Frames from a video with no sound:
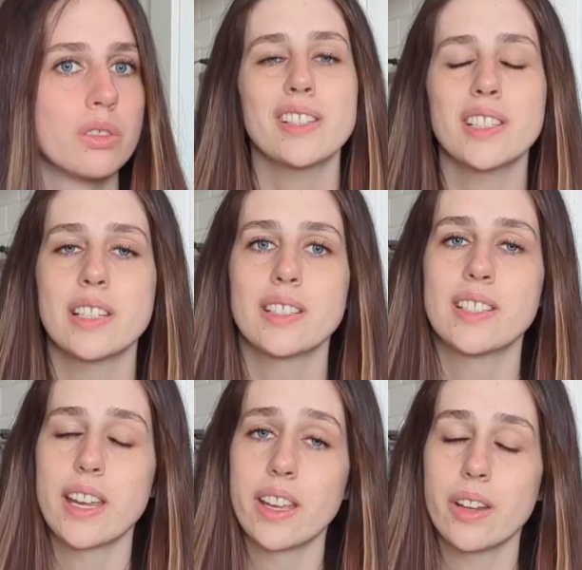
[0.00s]
Next is
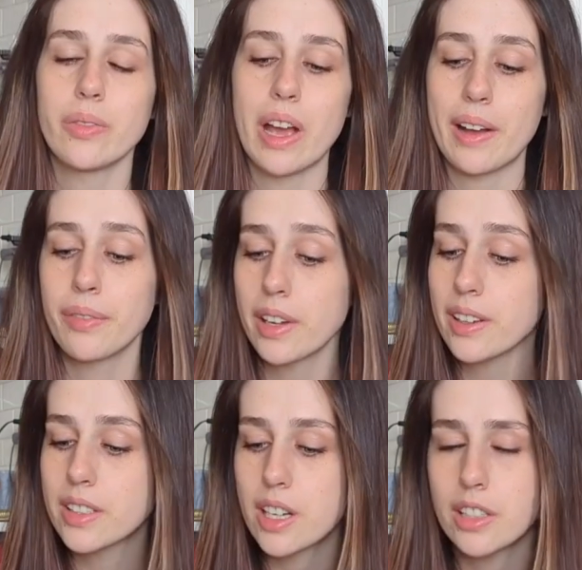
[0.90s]
negative
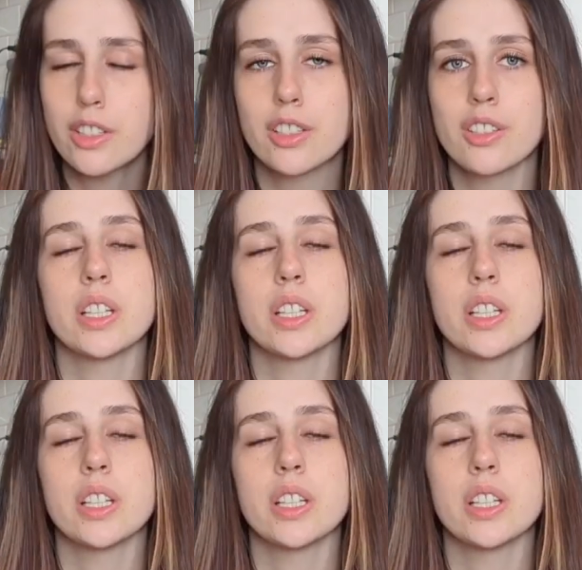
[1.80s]
affect touch.